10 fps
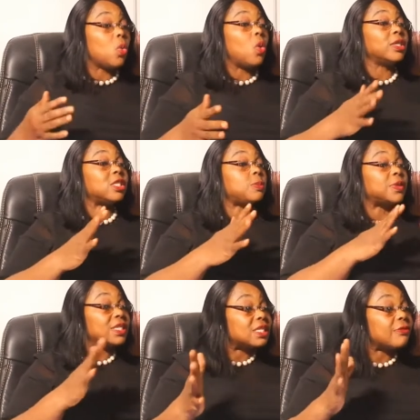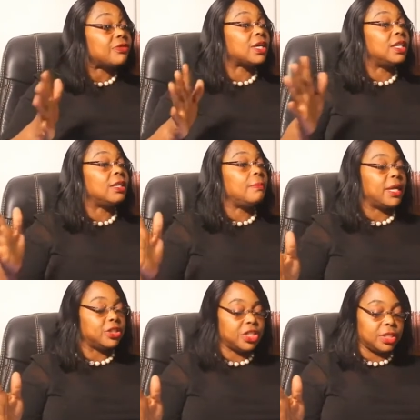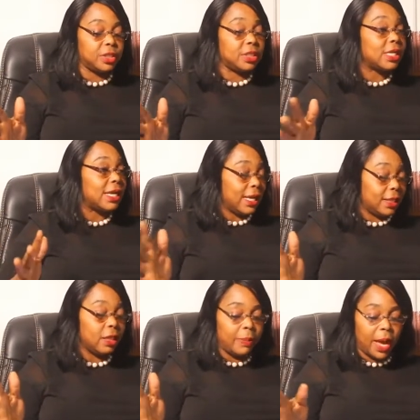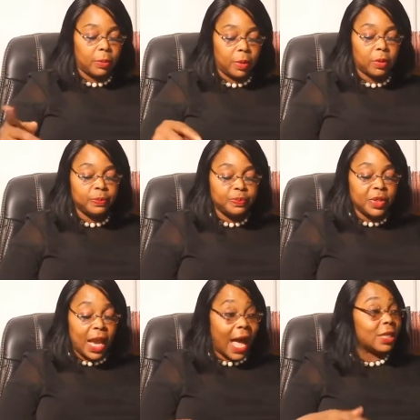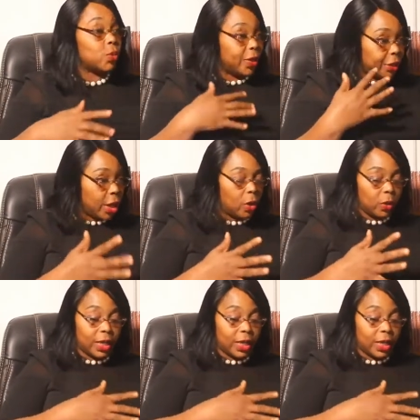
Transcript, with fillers: was specifically mentioned in the Bible. And we know